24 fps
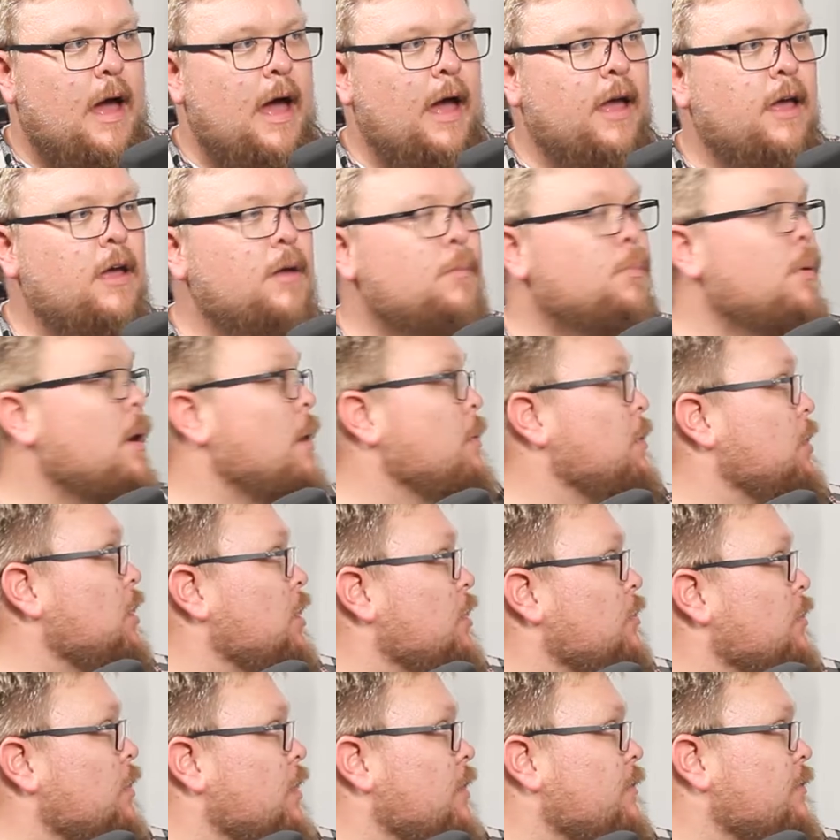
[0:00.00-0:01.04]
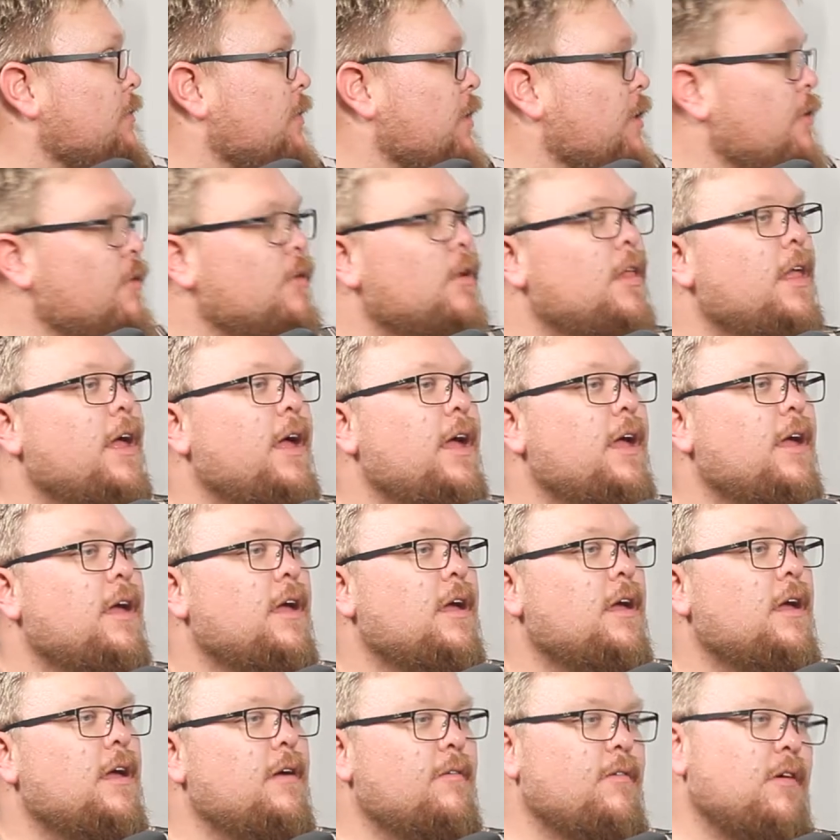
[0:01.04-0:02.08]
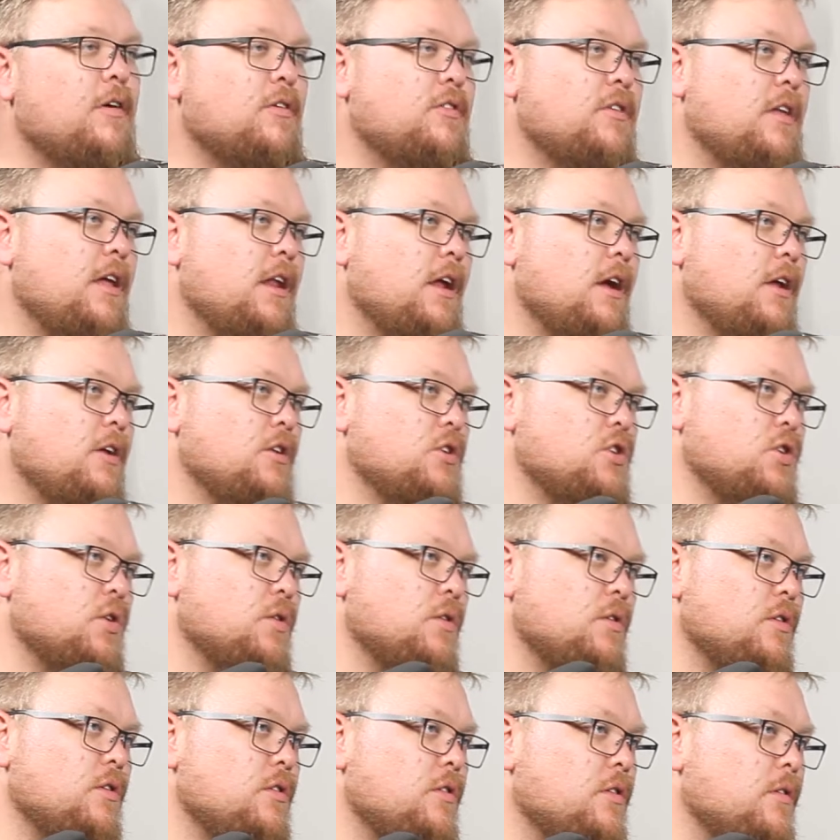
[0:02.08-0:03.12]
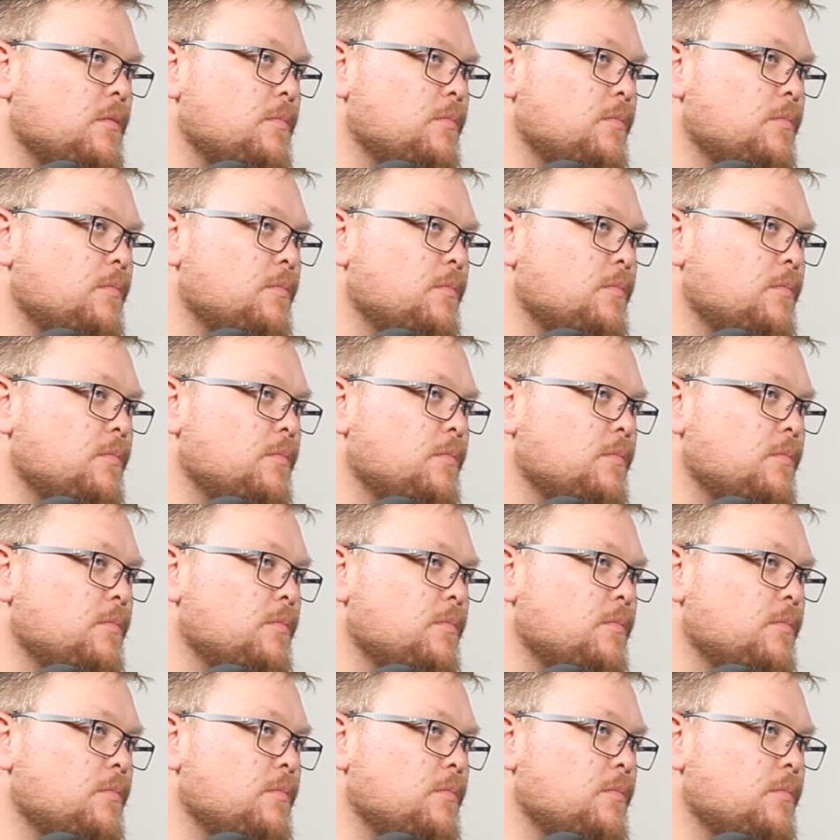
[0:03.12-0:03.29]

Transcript: I could probably do one if you were if I was standing on your shoulders.